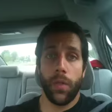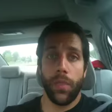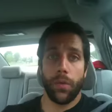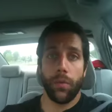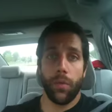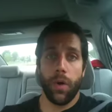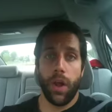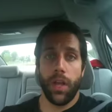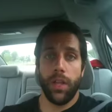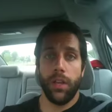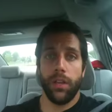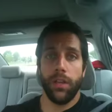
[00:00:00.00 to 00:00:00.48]
on the
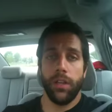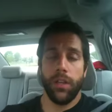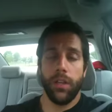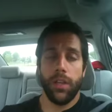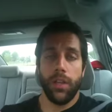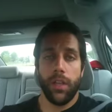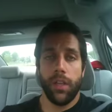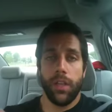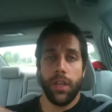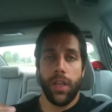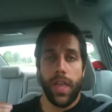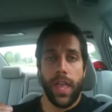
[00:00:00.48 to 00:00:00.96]
run
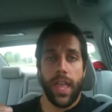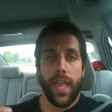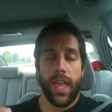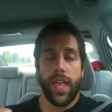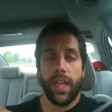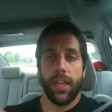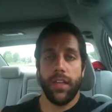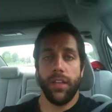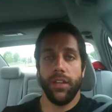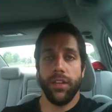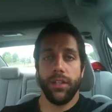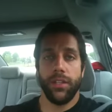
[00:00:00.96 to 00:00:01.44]

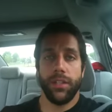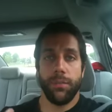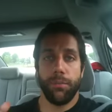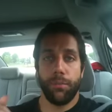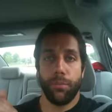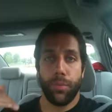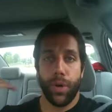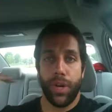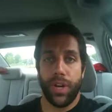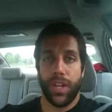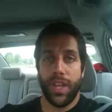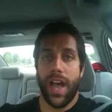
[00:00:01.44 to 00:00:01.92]
and
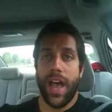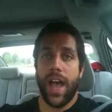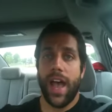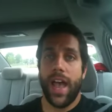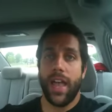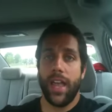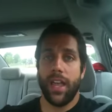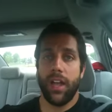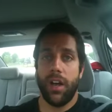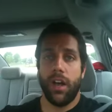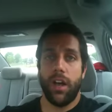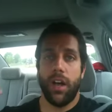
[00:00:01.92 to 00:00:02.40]
pretty
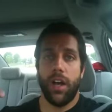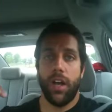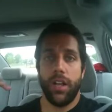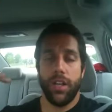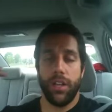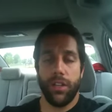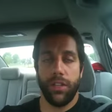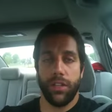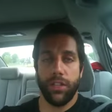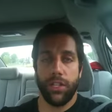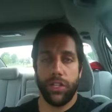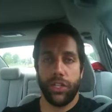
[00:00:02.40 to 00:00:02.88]
high
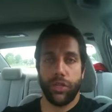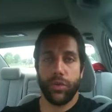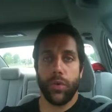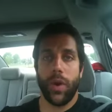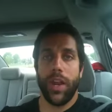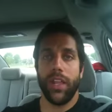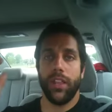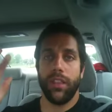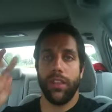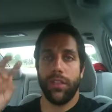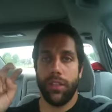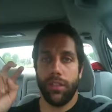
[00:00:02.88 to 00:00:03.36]
on the
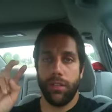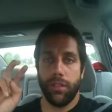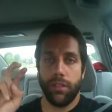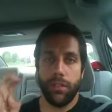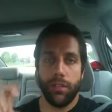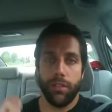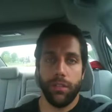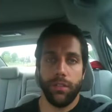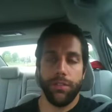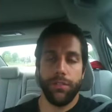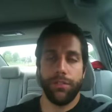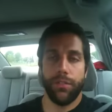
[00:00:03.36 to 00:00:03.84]
strength
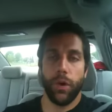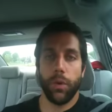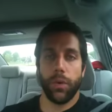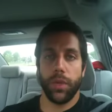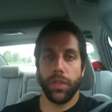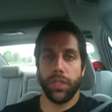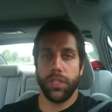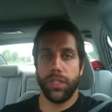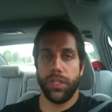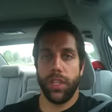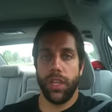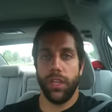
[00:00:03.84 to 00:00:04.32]

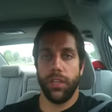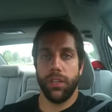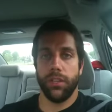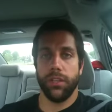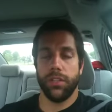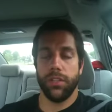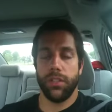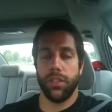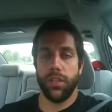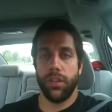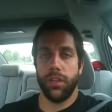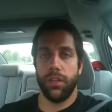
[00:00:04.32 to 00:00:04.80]
focused
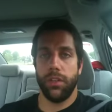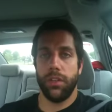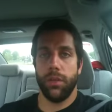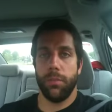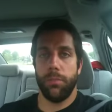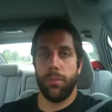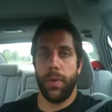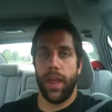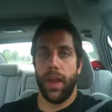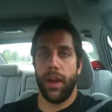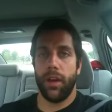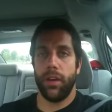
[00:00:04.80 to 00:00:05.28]
things, the, the
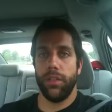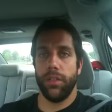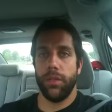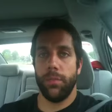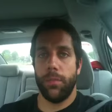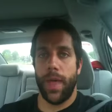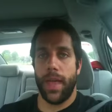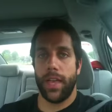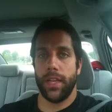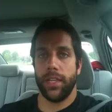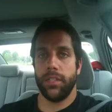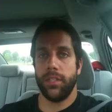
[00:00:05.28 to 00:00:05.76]
bear and the
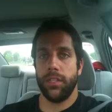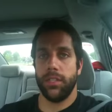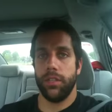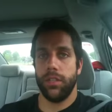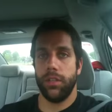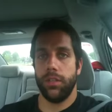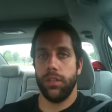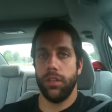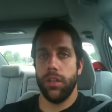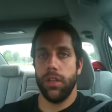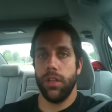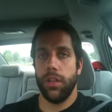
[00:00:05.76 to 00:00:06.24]
max
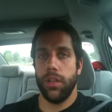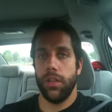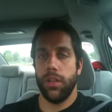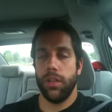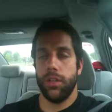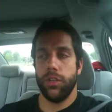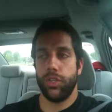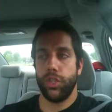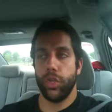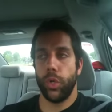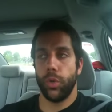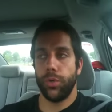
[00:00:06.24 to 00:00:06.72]

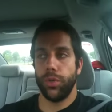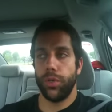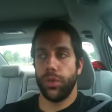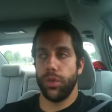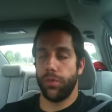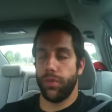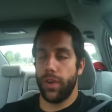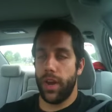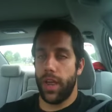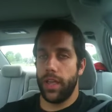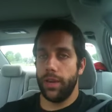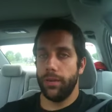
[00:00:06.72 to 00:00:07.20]
shouldered
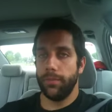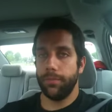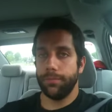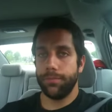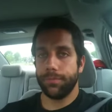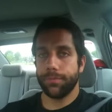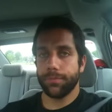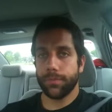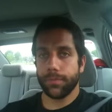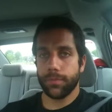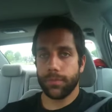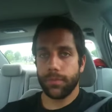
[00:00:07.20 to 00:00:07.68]
overhead.
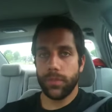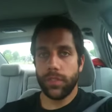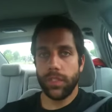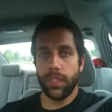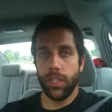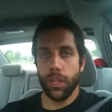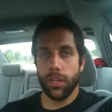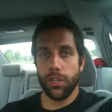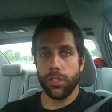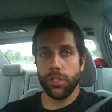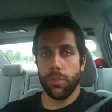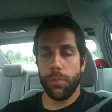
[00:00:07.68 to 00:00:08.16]

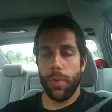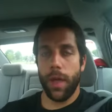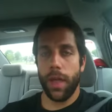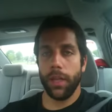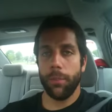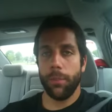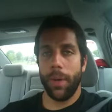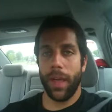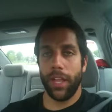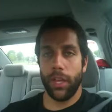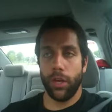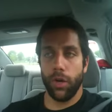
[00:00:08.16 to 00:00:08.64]
So my,
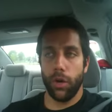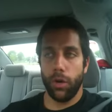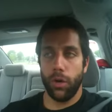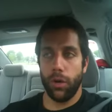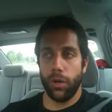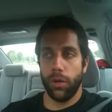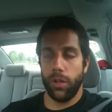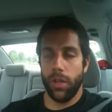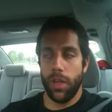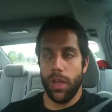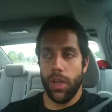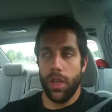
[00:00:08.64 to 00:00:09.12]
my
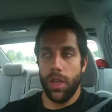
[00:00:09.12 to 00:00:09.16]
goal